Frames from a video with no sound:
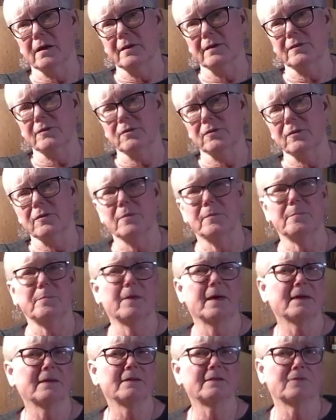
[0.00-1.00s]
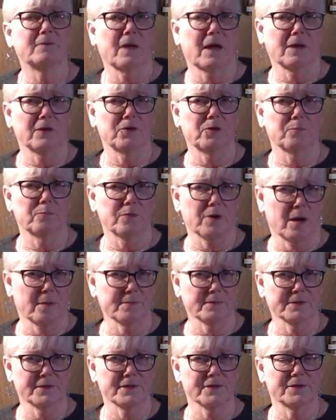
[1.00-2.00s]
sort of the best value
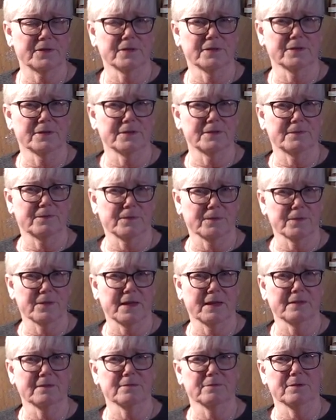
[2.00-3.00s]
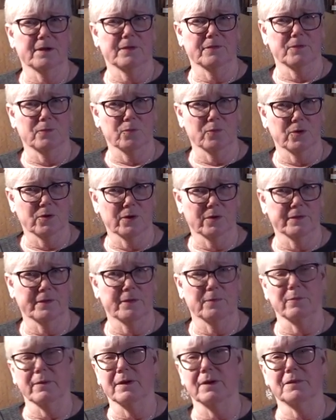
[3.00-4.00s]
propositions for things around the world
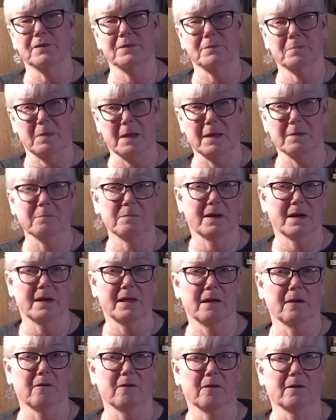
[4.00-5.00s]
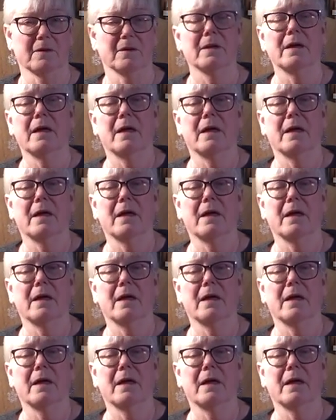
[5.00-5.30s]
that we could spend money on